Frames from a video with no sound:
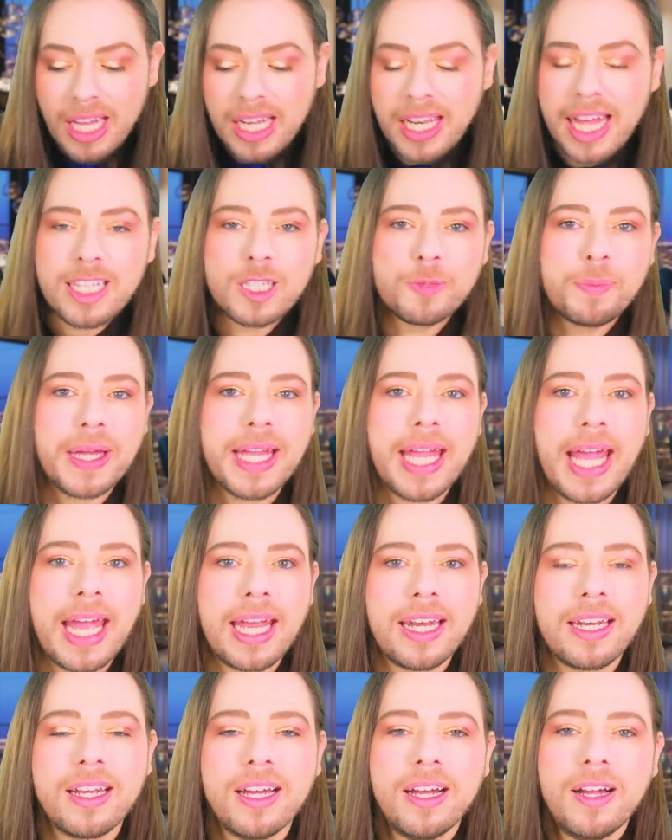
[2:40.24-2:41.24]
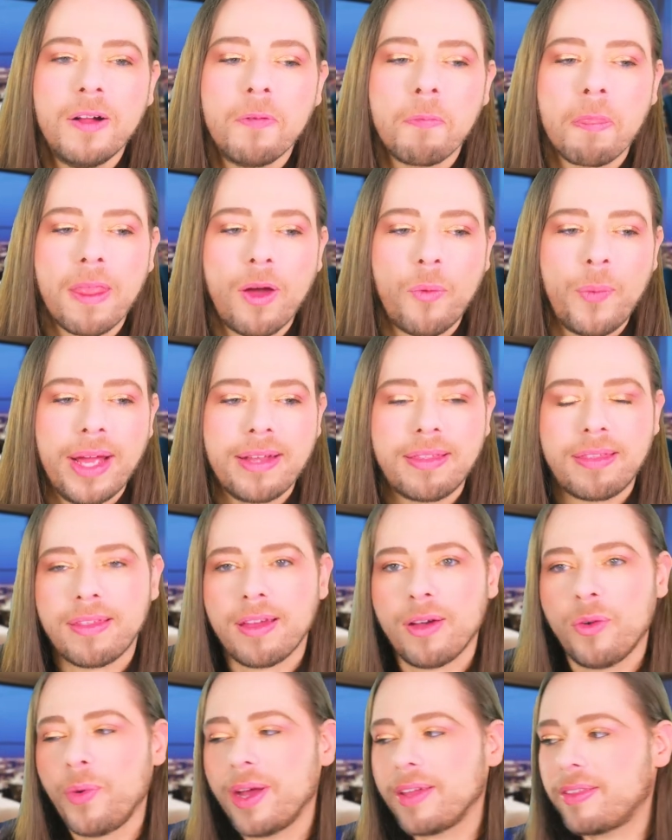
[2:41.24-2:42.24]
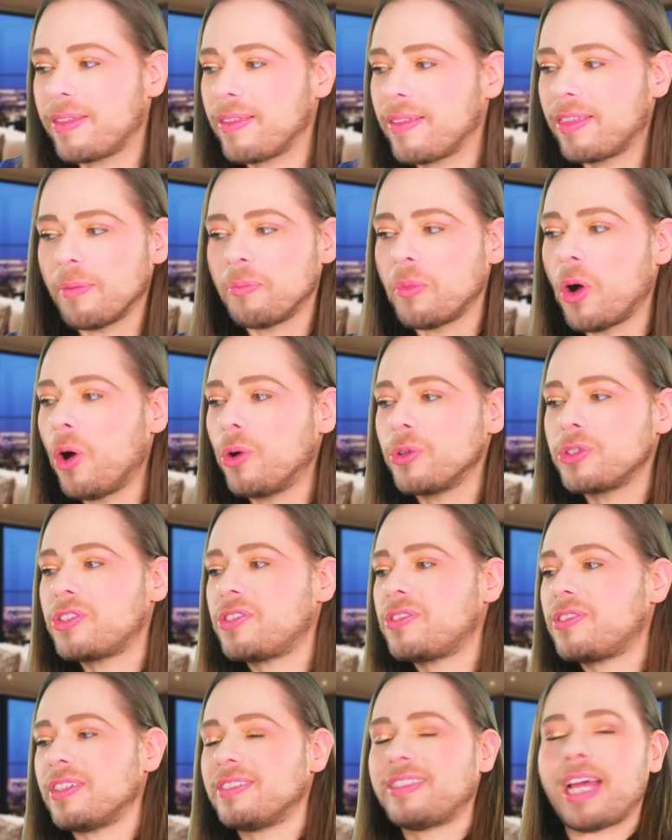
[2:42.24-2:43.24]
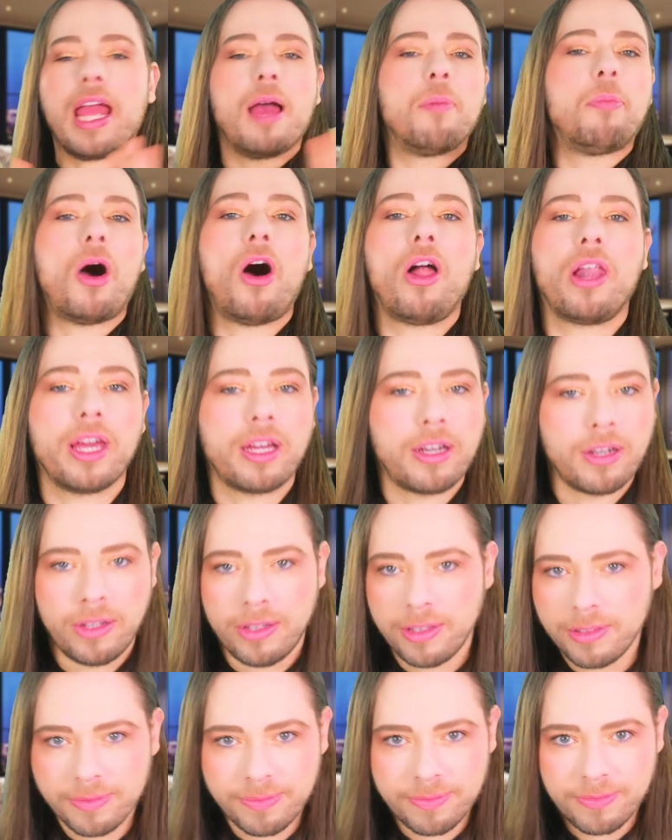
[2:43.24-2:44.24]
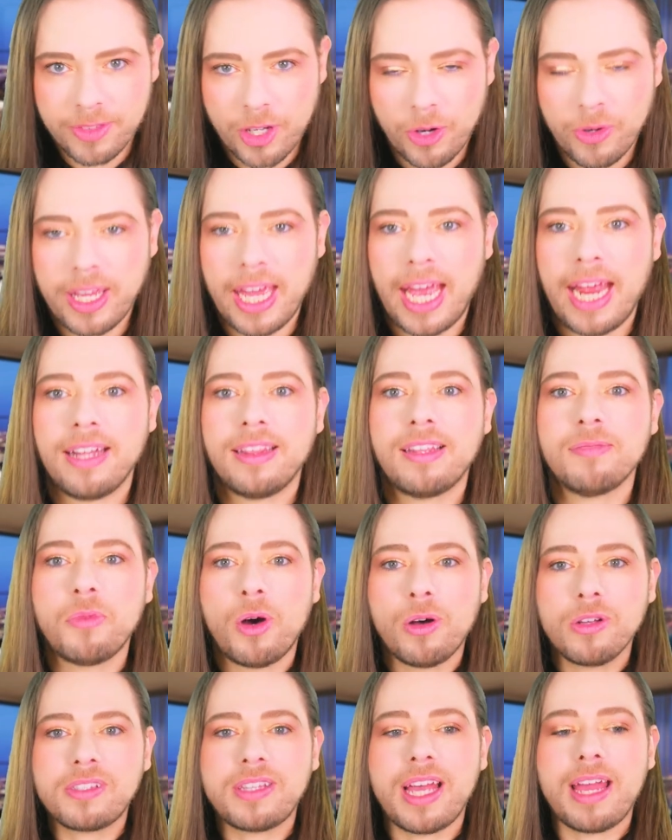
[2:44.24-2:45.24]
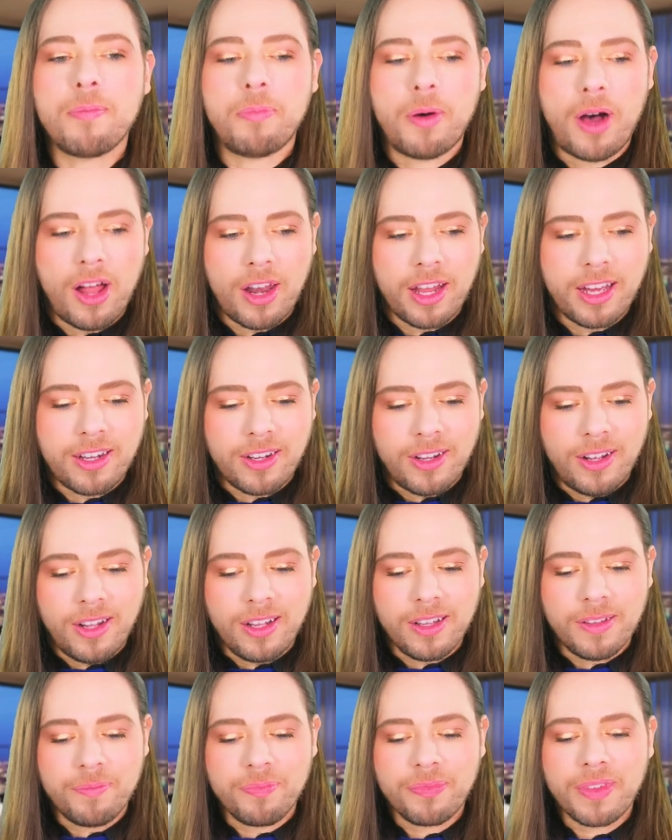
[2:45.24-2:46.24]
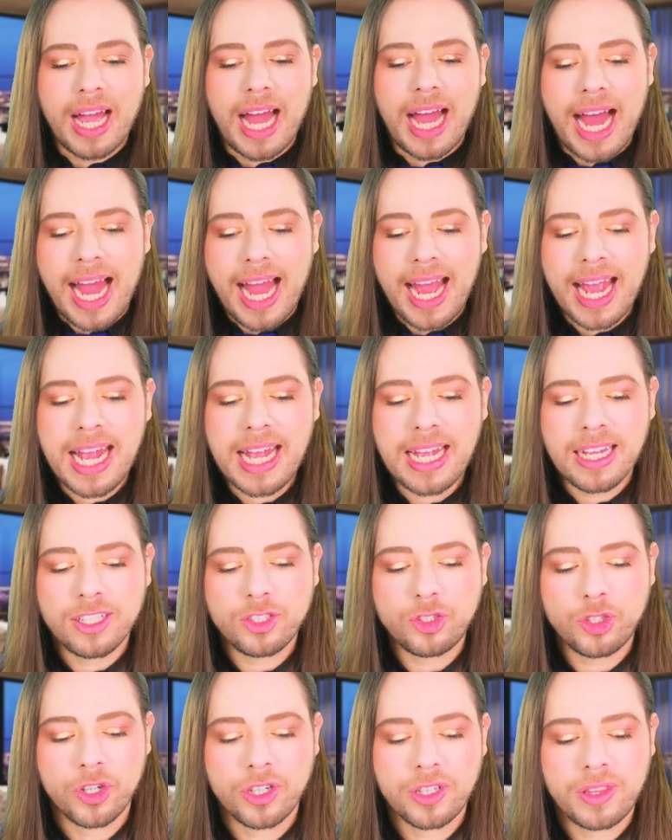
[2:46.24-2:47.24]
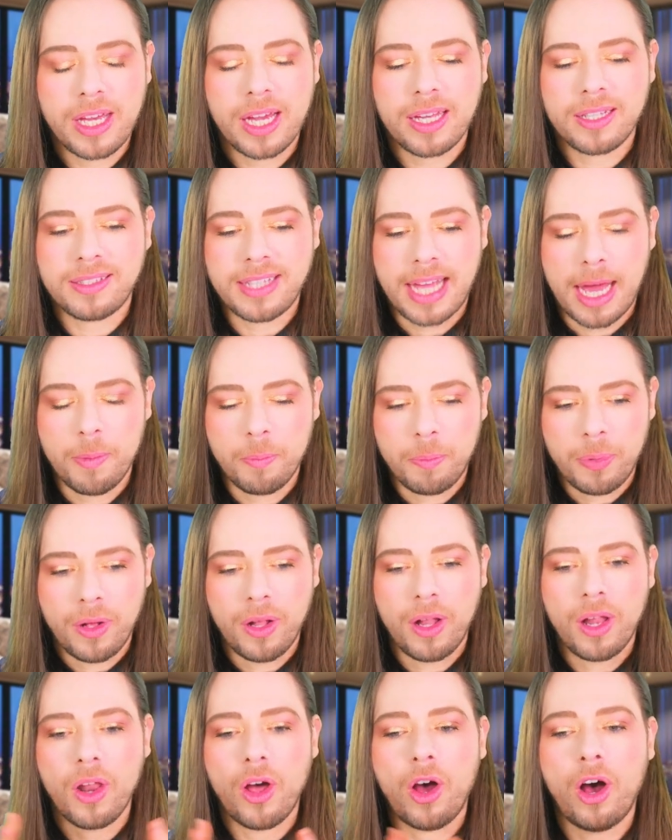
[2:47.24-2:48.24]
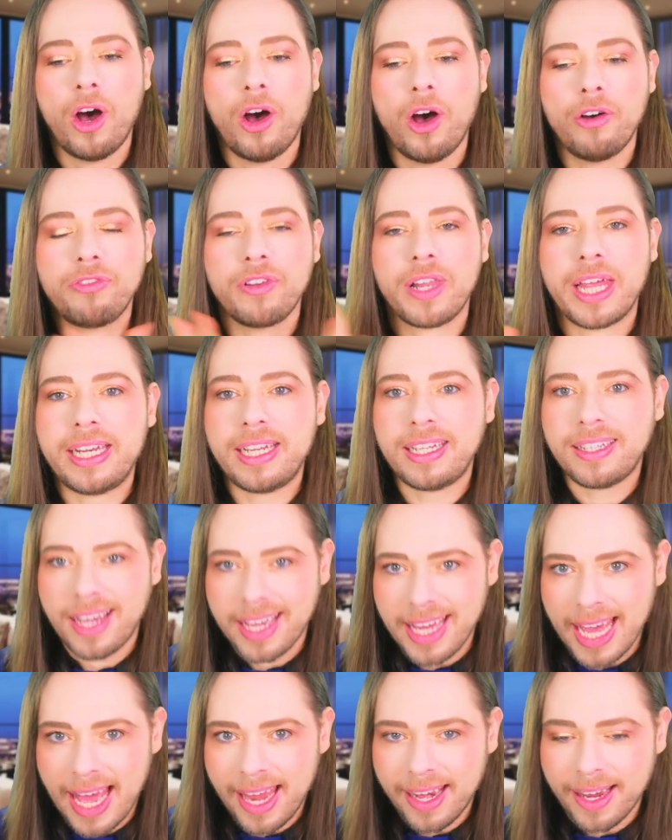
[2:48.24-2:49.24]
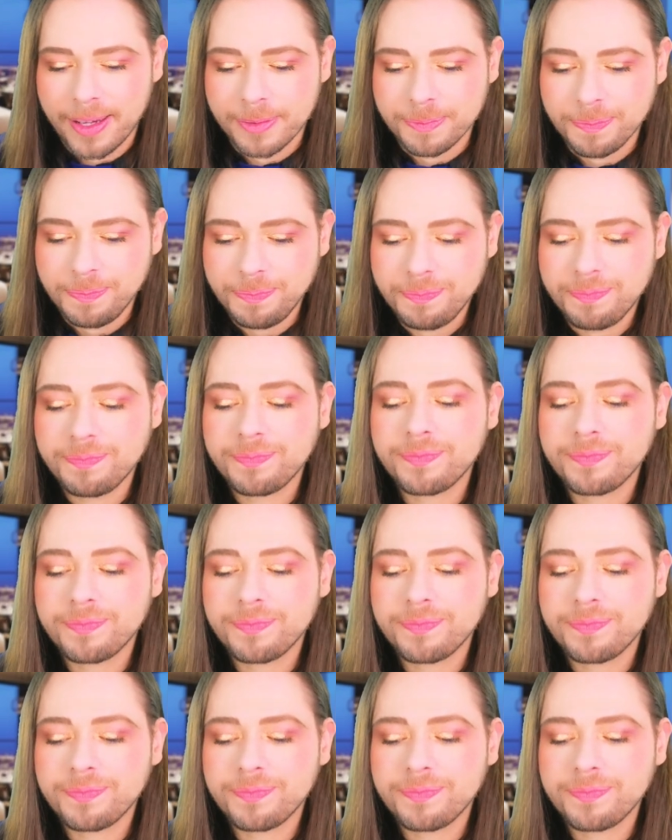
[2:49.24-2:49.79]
let's begin with, with the most diabolical. Okay, the most diabolical, I took the example of Lady Diana